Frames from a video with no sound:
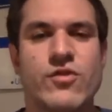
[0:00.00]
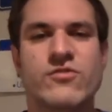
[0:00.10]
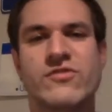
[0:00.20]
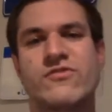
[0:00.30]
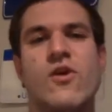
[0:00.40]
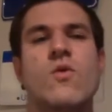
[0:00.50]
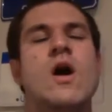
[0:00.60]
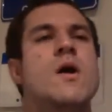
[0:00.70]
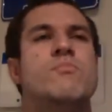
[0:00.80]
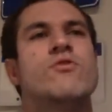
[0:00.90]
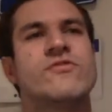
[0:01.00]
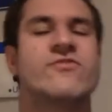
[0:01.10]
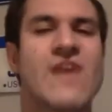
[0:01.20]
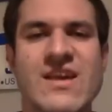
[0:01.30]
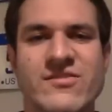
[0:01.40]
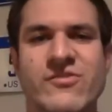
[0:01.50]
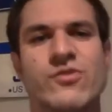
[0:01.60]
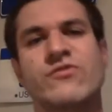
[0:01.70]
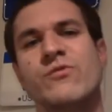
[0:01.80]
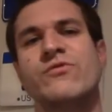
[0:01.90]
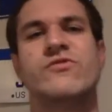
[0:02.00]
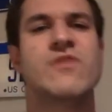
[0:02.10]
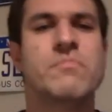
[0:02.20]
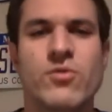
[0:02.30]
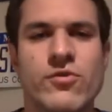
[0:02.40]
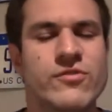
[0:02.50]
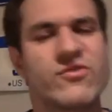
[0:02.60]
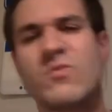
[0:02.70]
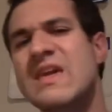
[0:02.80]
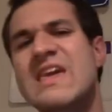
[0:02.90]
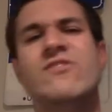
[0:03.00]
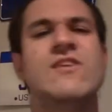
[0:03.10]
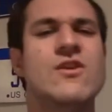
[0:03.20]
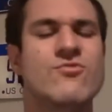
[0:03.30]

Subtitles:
They're just so precise, and they're so simple, they're so easy to